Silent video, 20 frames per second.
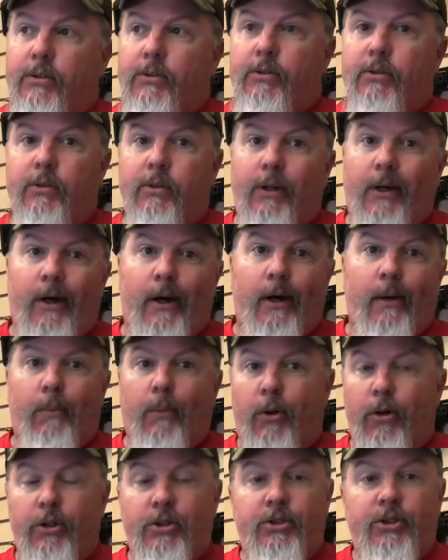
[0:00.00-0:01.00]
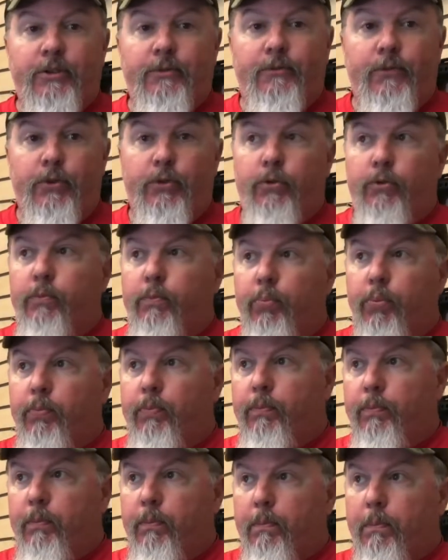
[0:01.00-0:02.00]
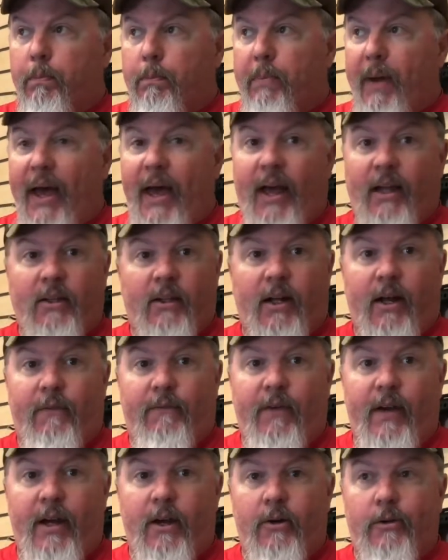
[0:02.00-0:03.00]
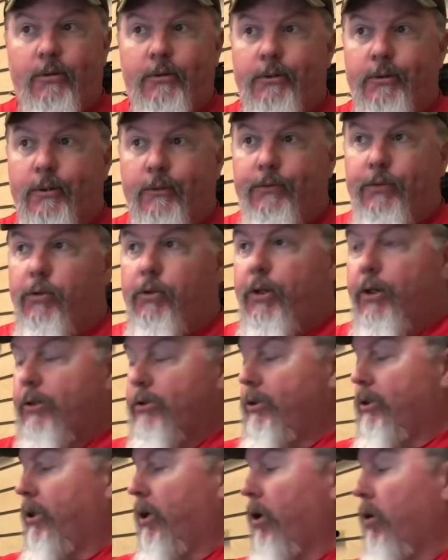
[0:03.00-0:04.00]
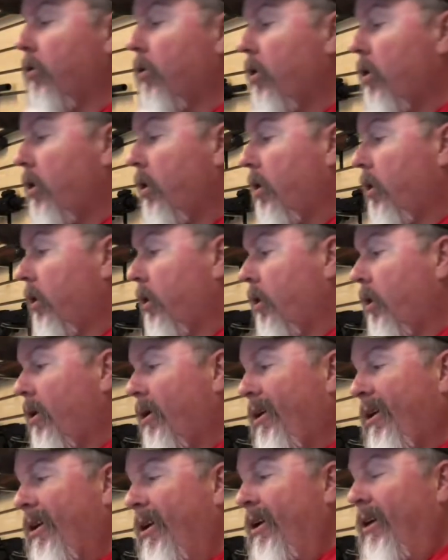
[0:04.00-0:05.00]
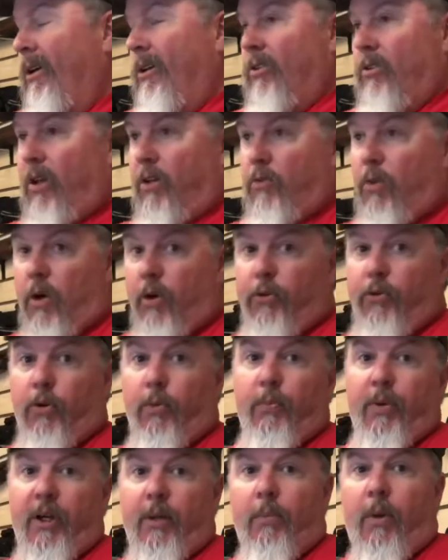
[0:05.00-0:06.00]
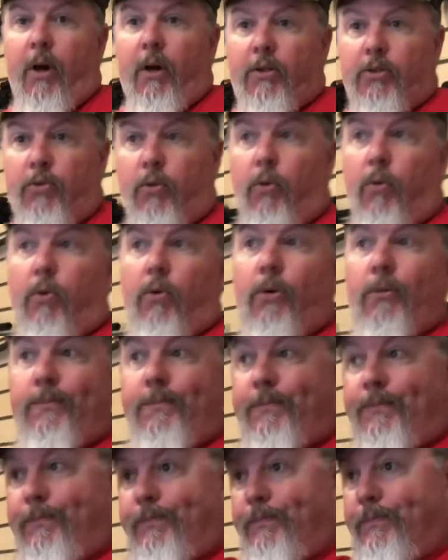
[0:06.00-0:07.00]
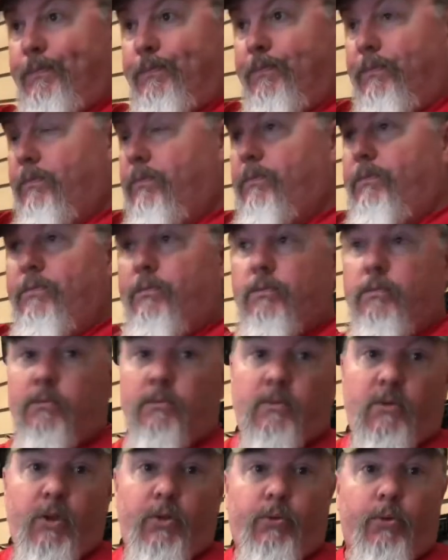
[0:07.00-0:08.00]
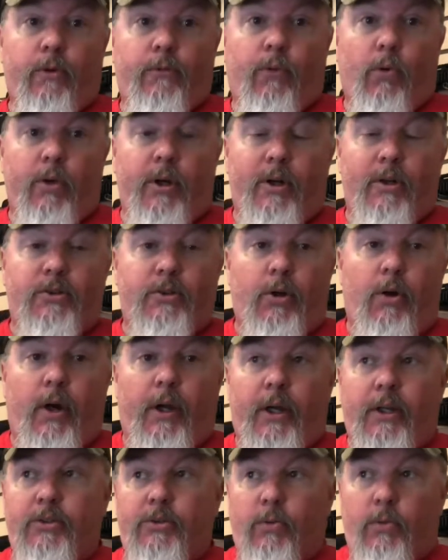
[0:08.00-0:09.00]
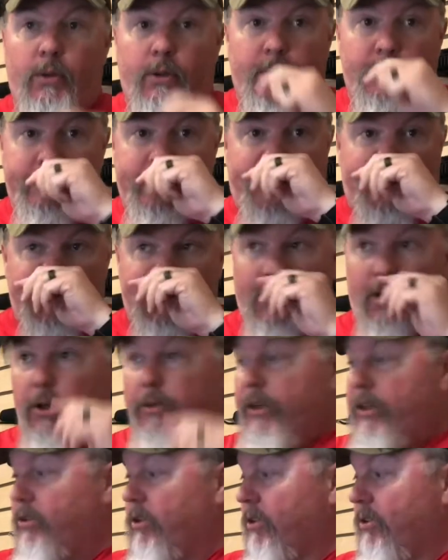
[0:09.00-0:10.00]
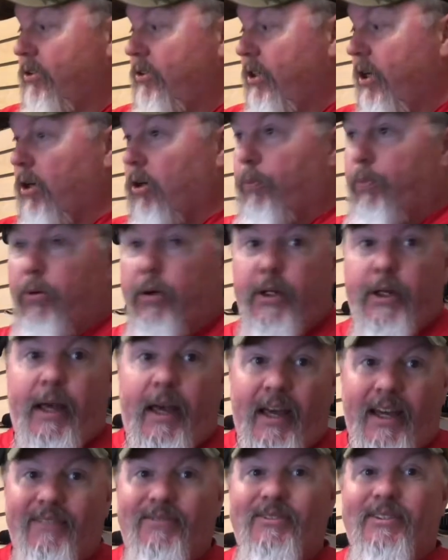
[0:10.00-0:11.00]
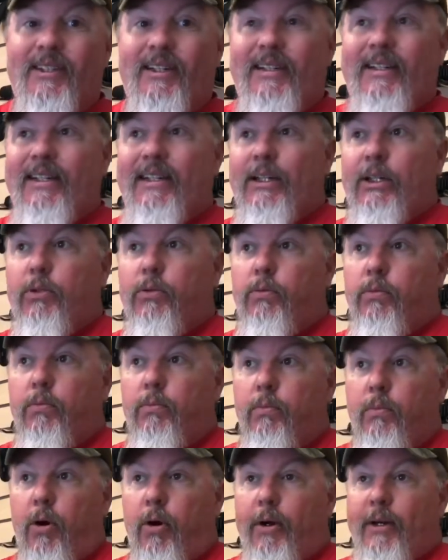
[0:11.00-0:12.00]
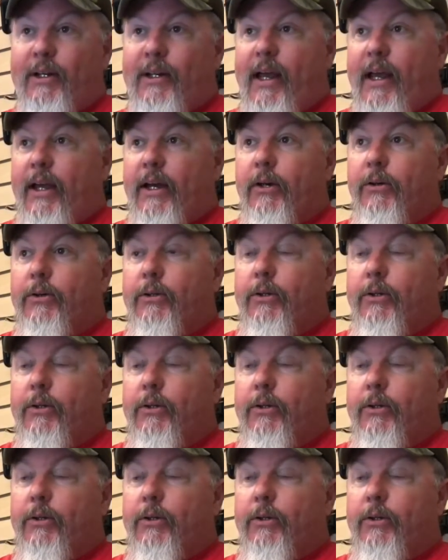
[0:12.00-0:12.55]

emergency food bag that I found a few years ago. So I was walking through a big box store 3 or 4 years ago, I guess it was, and I saw these on sale, pretty heftily marked down.